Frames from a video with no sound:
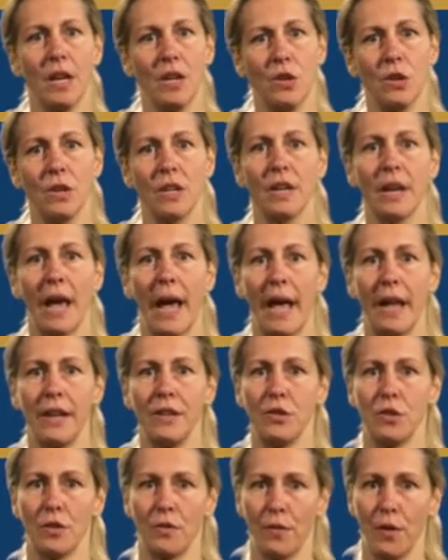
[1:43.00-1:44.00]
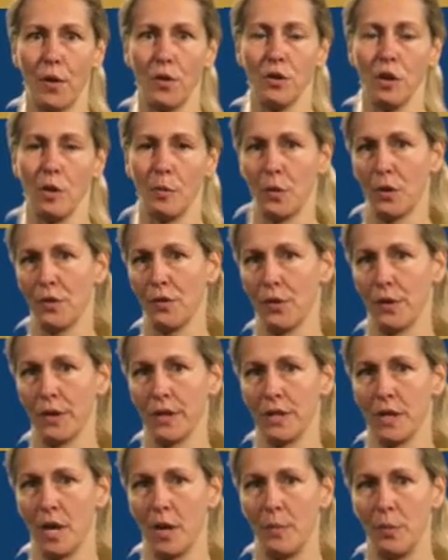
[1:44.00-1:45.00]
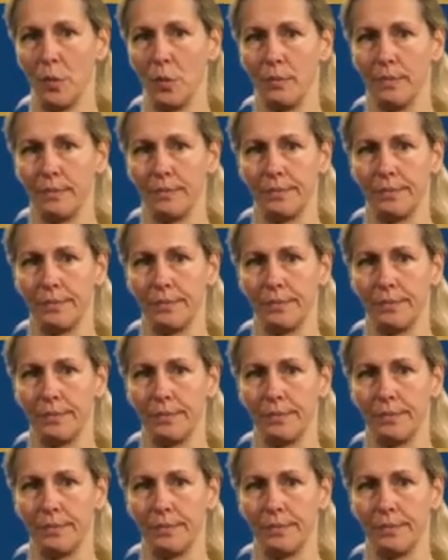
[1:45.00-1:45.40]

You could add your phone number, for example.